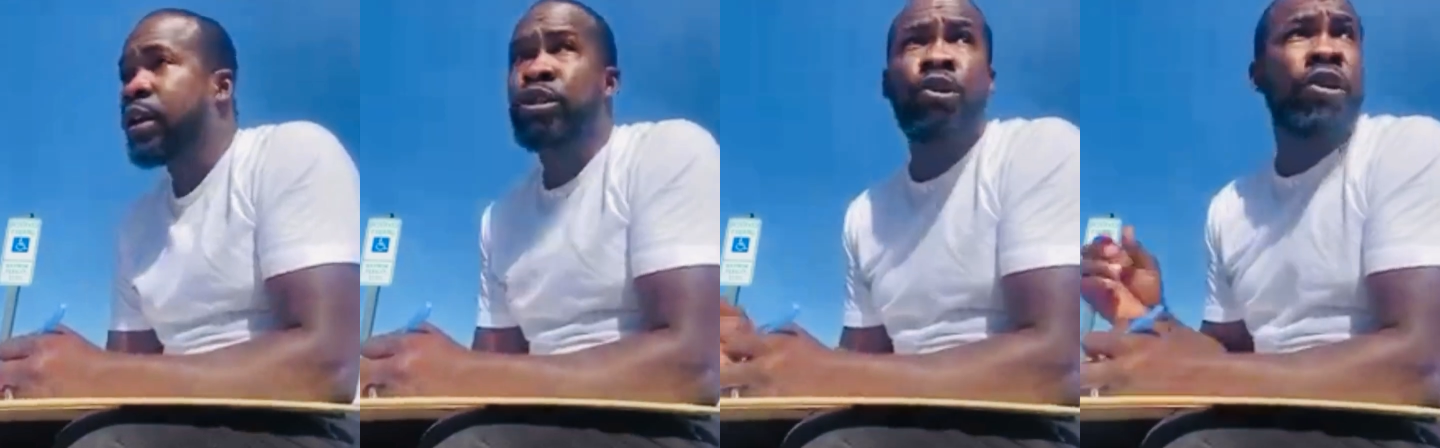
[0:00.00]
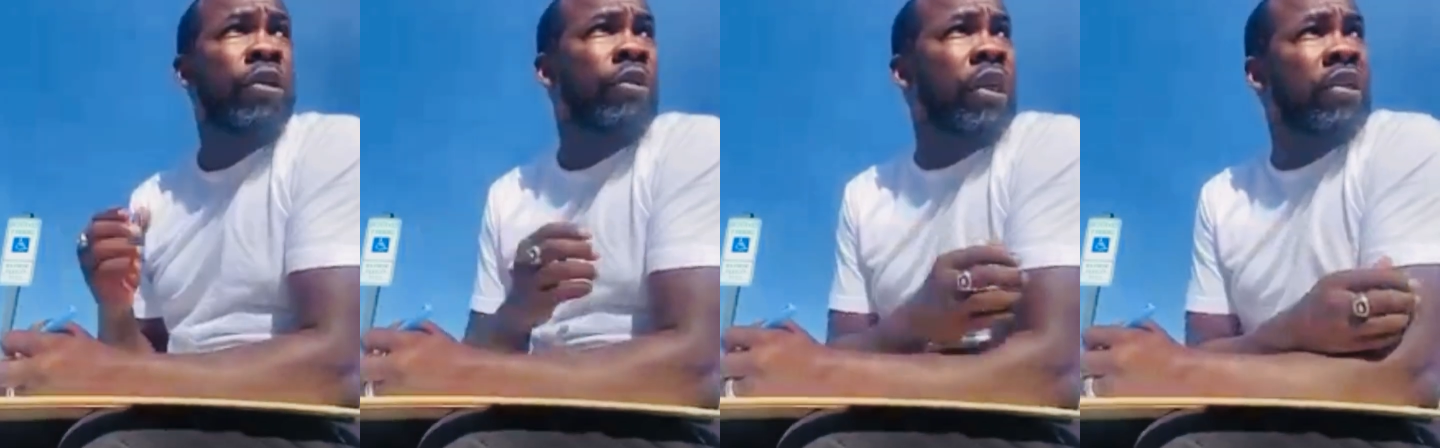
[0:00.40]
So you
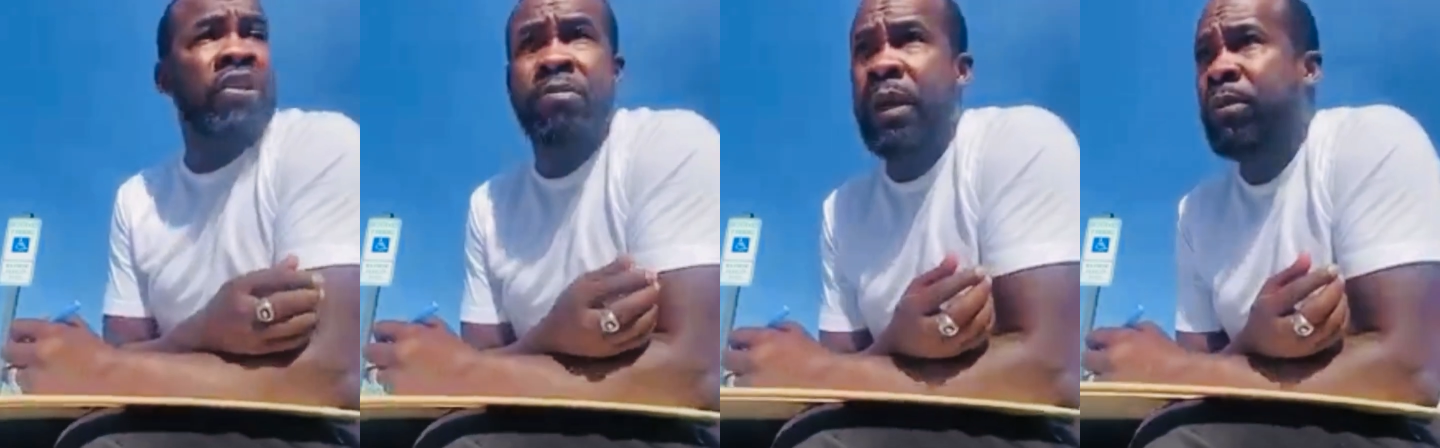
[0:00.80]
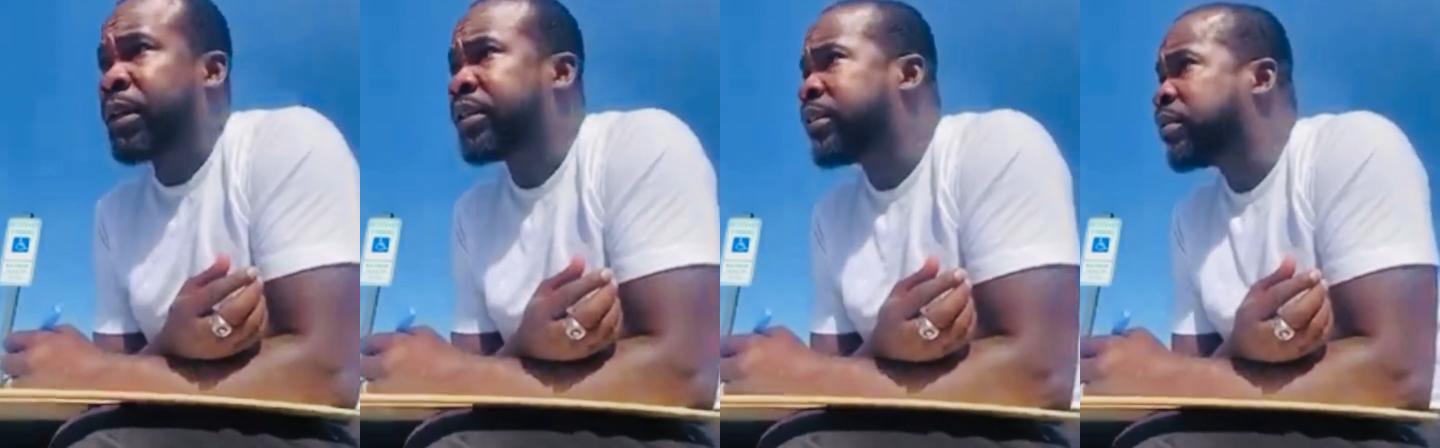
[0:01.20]
can get these
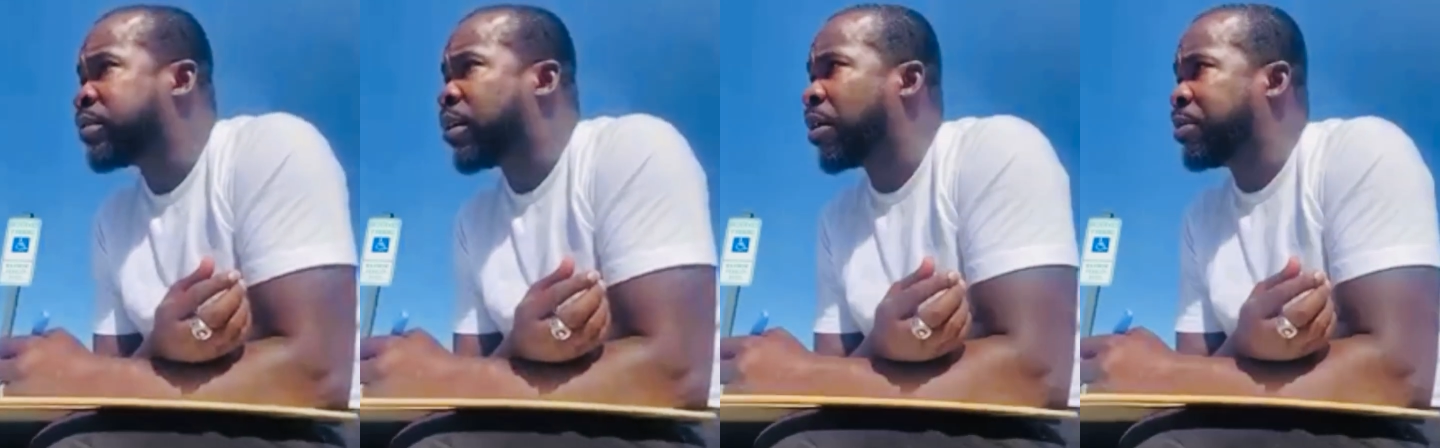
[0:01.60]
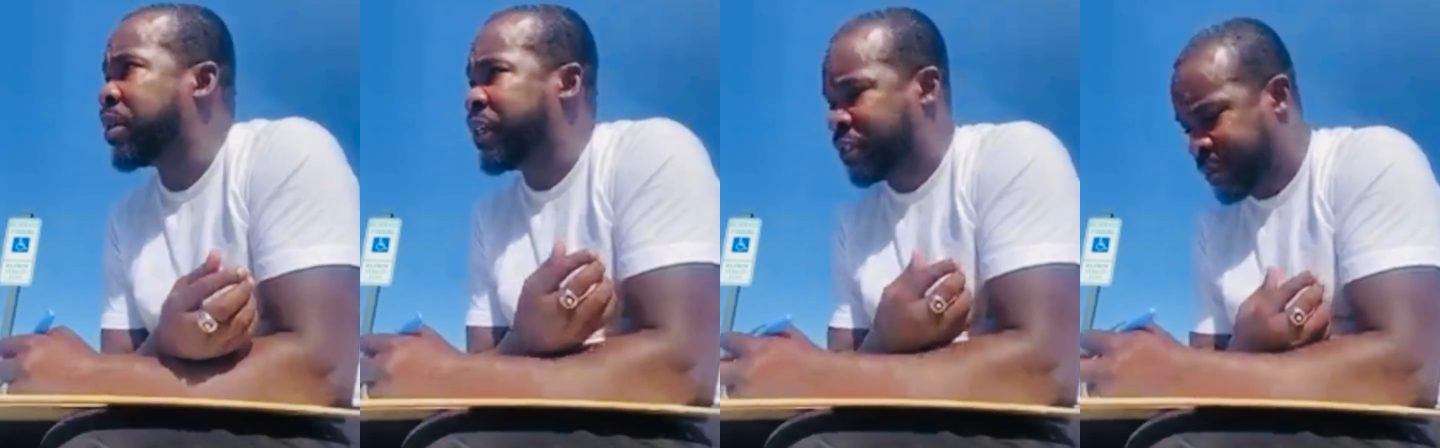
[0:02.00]
memories. Start building these